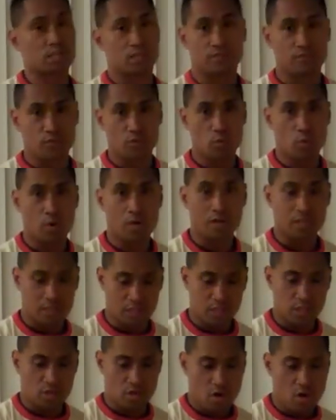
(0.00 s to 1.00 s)
if you are
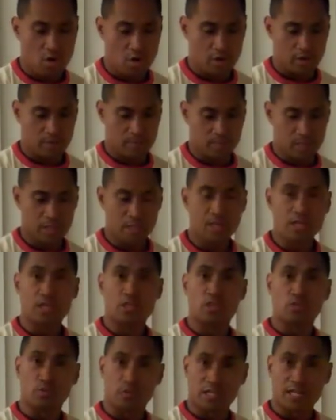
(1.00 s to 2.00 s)
disarmed,
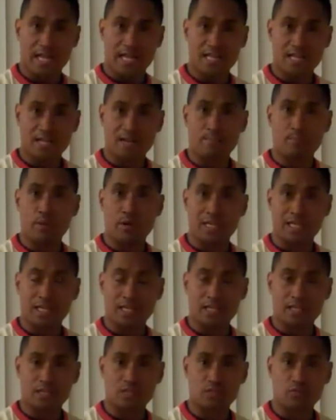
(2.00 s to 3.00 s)
you can end up
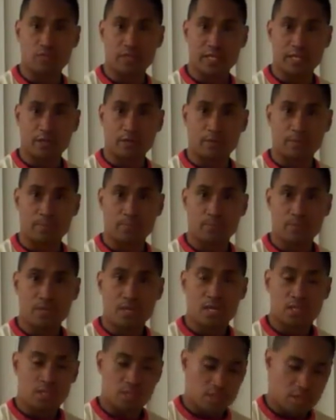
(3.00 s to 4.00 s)
breaking this finger.
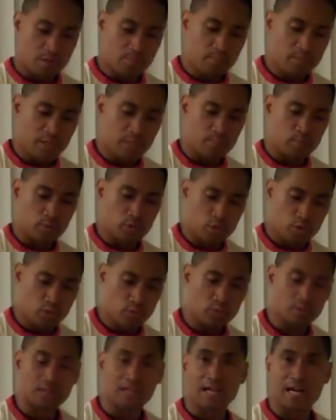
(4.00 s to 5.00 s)
Some people
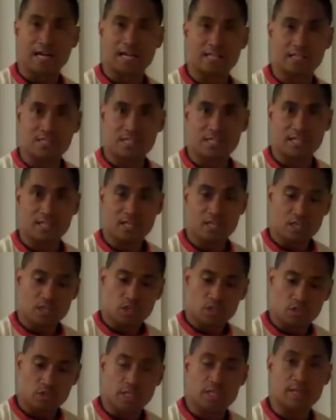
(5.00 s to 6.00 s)
utilize it
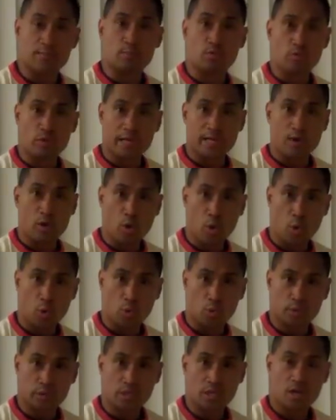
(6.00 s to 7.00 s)
to keep great
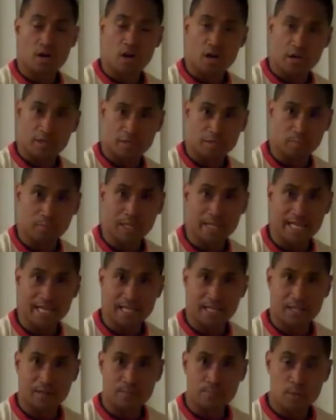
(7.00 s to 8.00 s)
hold on the blade.
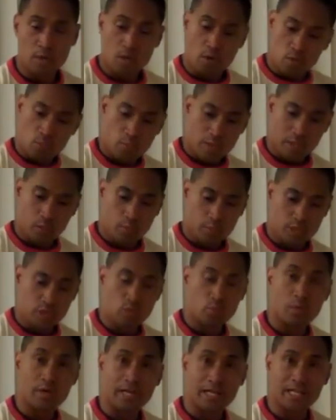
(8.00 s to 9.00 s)
Well, what you
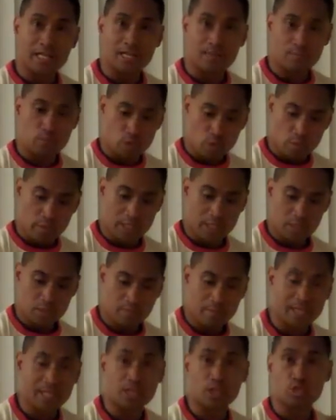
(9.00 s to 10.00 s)
want to end up doing is
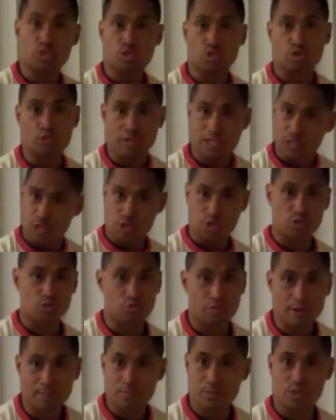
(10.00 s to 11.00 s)
making sure that your
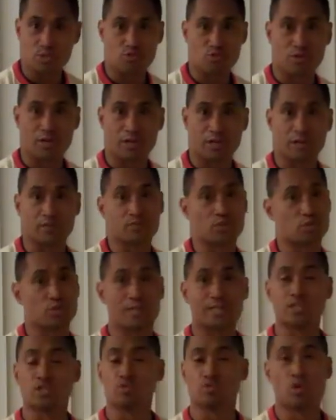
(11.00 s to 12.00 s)
grip is strong enough so
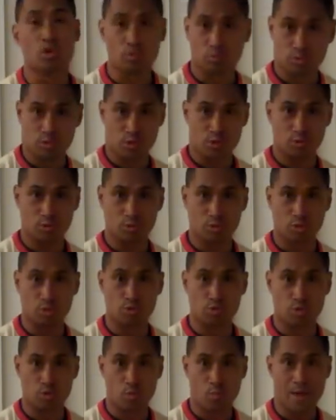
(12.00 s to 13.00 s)
that you don't
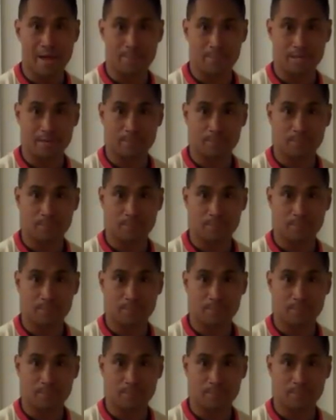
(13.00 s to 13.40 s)
lose your weapon.